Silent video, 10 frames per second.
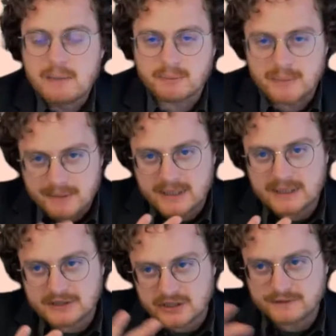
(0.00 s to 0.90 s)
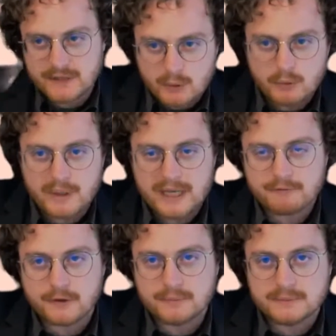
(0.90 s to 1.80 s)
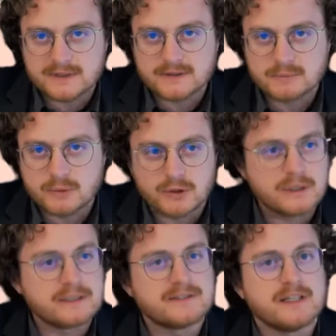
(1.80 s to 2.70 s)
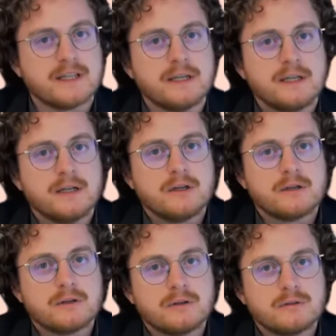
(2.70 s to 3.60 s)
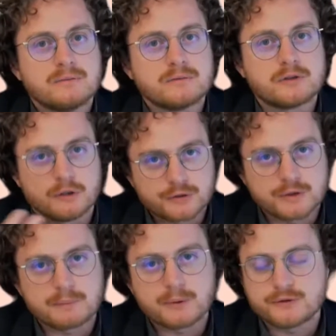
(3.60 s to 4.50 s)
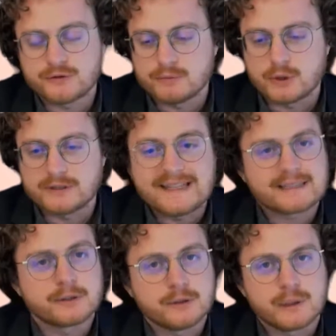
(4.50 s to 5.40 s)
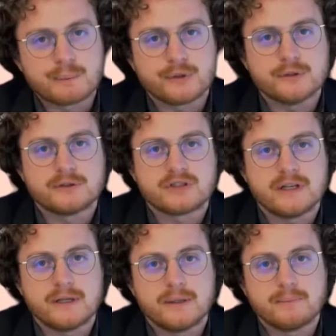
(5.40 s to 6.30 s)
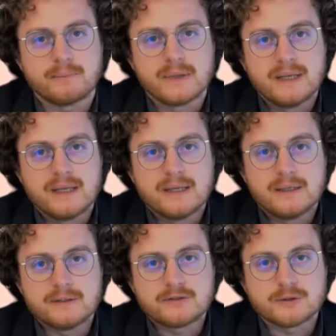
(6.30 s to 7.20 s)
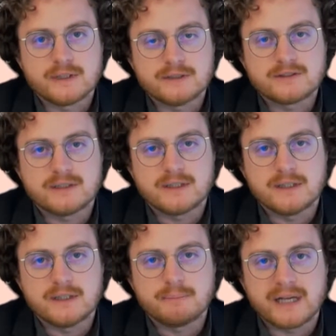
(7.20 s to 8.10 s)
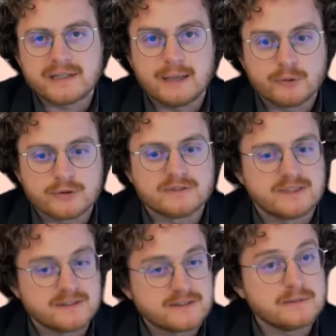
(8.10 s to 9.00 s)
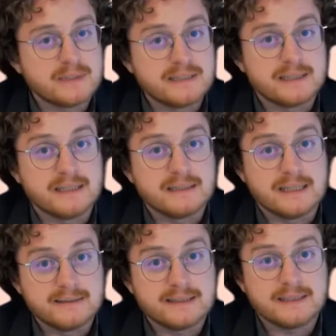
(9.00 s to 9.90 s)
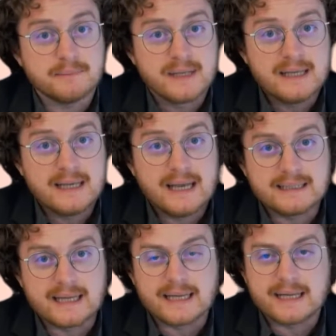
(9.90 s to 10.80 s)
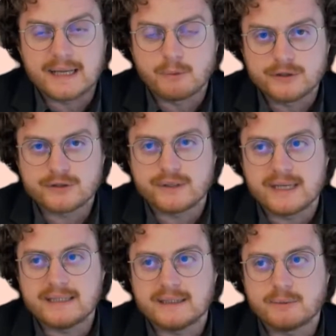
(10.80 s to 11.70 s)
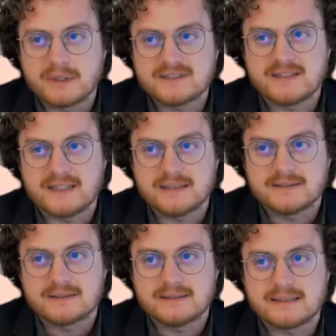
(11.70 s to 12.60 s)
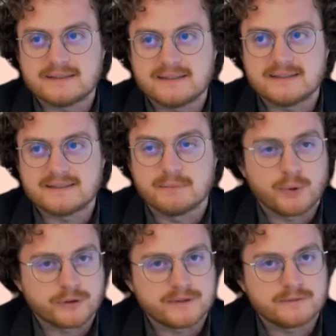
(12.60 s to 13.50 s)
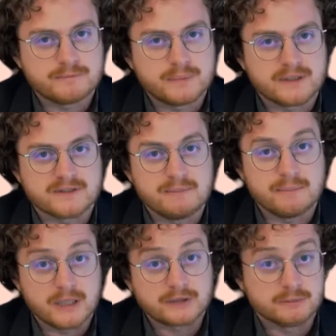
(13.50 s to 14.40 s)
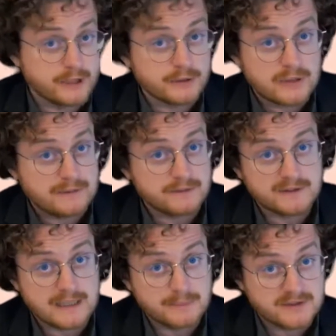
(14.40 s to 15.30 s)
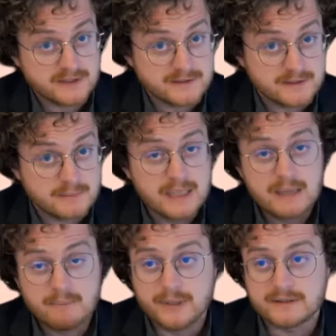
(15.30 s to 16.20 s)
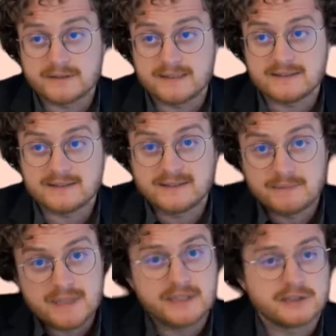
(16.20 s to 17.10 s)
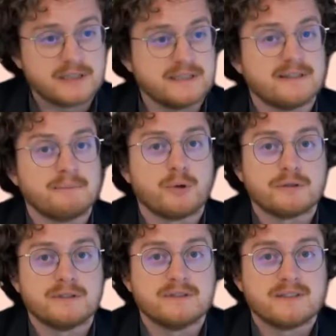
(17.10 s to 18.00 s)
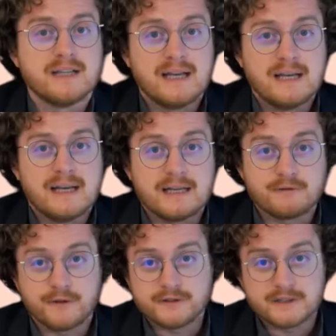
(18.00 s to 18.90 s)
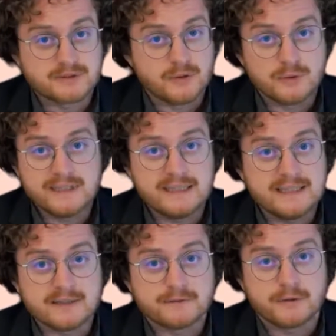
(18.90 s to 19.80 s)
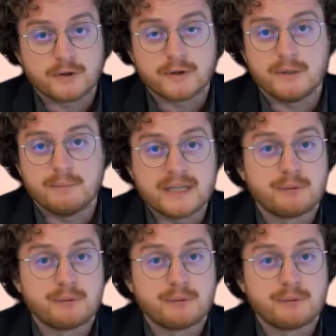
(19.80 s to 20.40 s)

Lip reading: But maybe let's shift now away from this more, let's say, cultural approach to a more technical approach. So there's a bicameral system in India. And I wonder in what sense that this is important, because in Belgium, we also have the same system, but it has diminished in its importance. At first, it was only needed for big